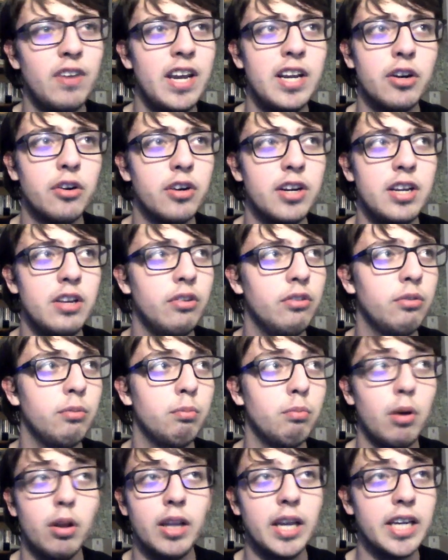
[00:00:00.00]
Vader
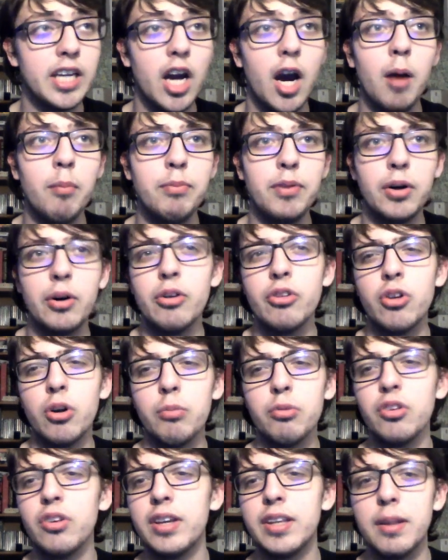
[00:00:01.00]
is like up there in
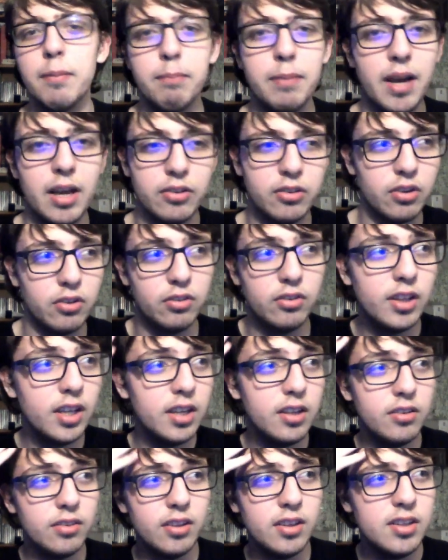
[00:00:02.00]
terms of like the best, because
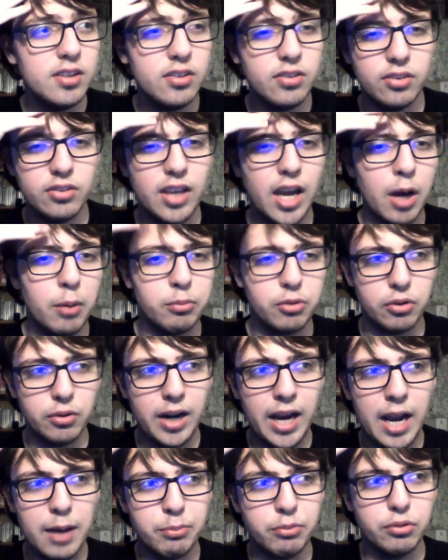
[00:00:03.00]
these albums
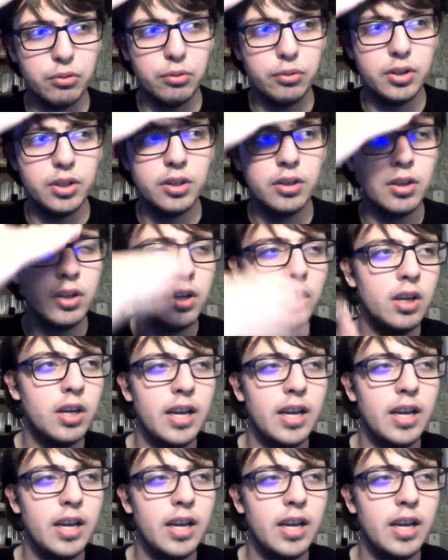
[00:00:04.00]
are absolutely